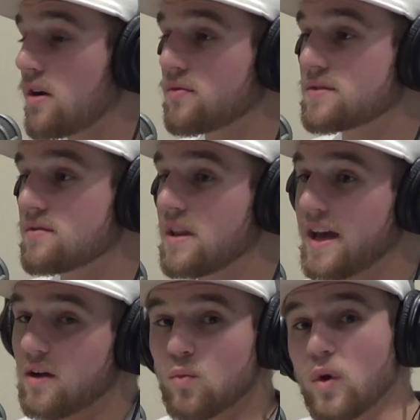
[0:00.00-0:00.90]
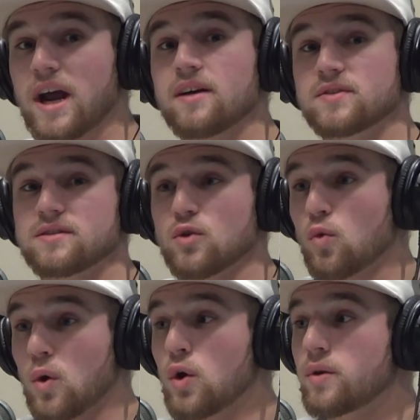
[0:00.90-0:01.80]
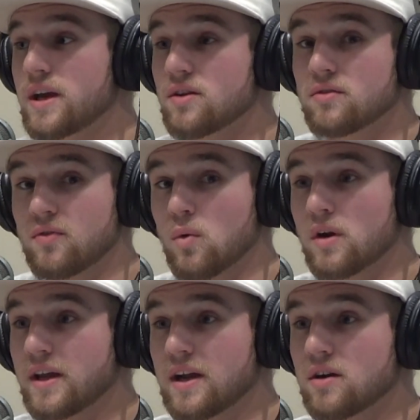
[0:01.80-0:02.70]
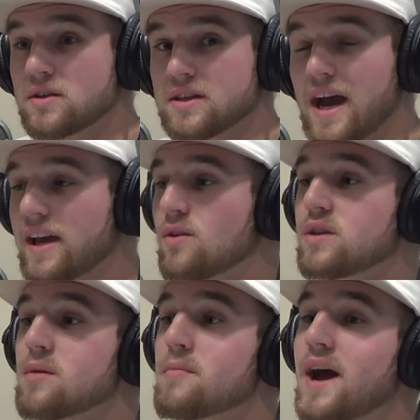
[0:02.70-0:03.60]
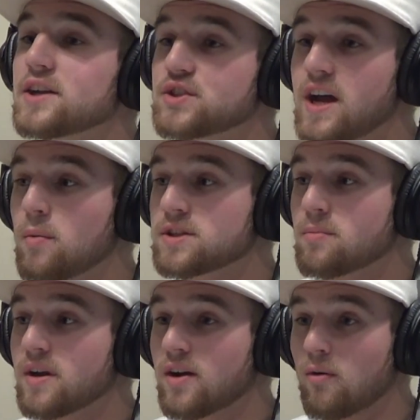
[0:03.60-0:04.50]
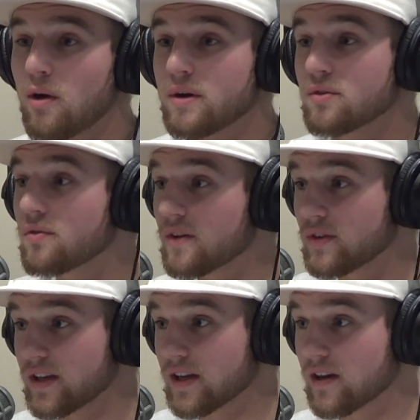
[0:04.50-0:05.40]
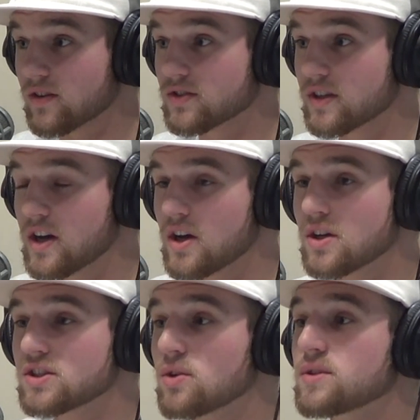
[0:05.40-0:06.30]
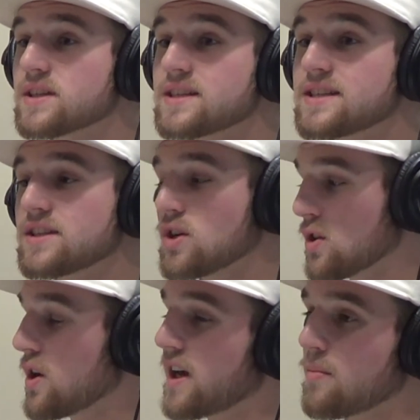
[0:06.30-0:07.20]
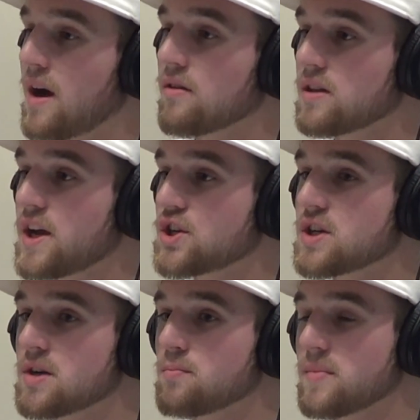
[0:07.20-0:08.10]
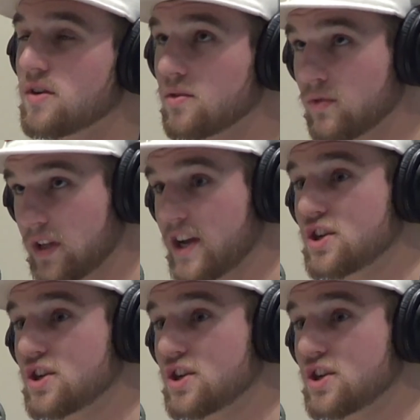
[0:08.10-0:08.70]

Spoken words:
And the amount of like what I've grown in 4 years, I can only imagine how much I'm going to grow in 50 years. So to look at my relationship